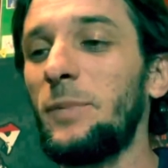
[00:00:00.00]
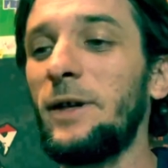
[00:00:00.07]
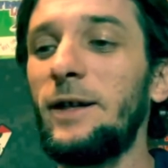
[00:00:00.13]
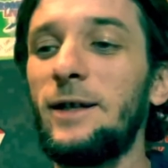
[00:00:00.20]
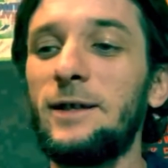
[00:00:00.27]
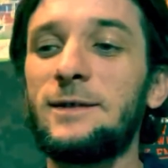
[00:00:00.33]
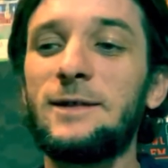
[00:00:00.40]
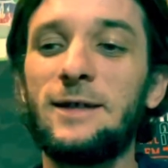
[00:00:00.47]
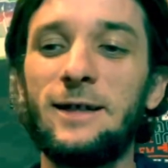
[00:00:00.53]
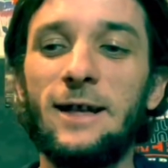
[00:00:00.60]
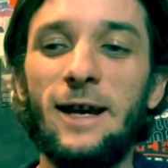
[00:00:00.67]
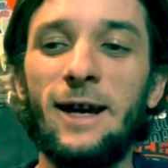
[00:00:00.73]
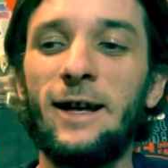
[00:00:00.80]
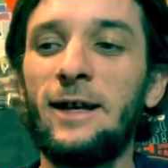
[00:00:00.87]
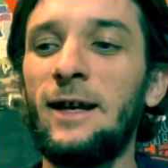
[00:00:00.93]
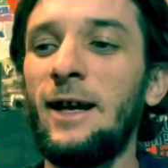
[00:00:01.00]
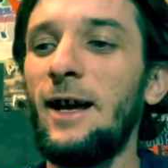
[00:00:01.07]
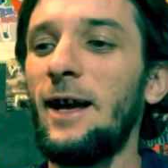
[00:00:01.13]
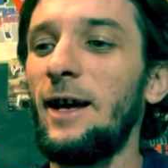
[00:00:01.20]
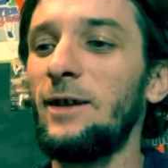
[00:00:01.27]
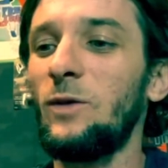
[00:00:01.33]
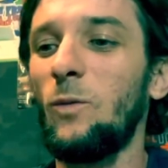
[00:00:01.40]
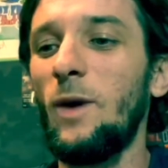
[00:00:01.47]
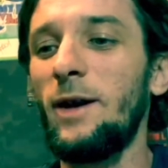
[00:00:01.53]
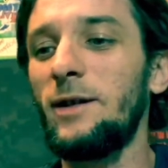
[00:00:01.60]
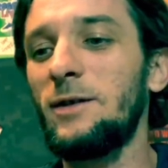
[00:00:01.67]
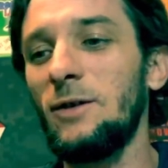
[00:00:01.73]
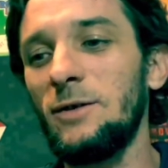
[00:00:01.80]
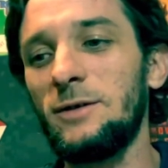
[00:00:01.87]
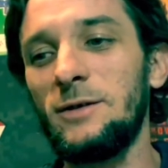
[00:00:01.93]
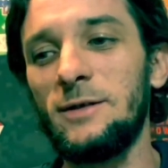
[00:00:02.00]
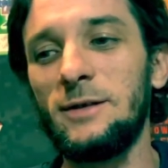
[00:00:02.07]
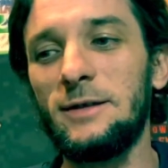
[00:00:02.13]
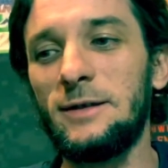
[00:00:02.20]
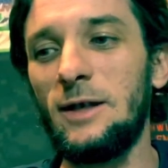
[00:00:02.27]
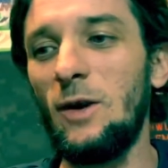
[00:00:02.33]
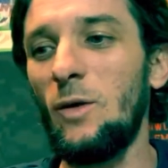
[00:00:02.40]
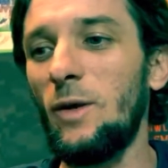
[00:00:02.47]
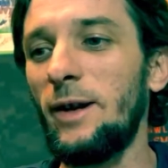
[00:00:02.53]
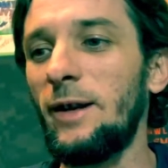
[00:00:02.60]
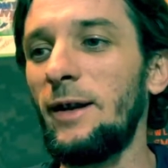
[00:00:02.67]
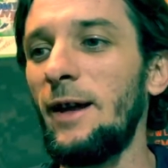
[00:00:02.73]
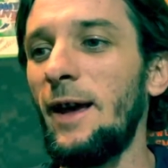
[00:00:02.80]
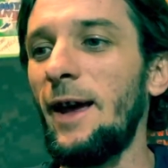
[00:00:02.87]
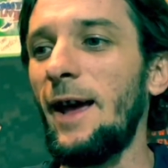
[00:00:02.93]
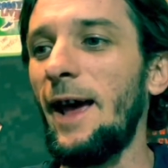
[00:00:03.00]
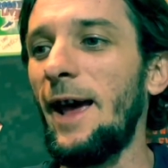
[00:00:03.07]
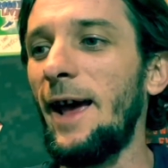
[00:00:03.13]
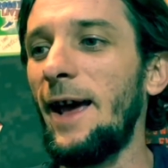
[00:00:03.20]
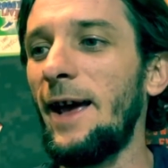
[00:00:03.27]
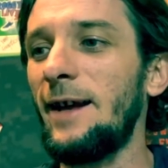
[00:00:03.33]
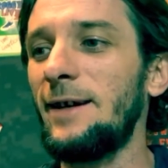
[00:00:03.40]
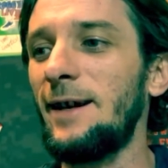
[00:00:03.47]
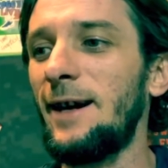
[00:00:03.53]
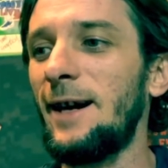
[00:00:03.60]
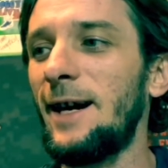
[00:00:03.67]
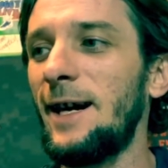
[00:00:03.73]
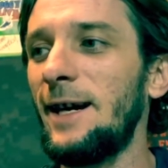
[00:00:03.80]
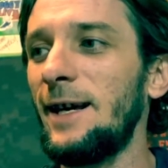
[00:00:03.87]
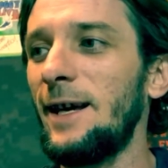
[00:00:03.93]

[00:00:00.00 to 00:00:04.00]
it is today and the way culture is going and uh,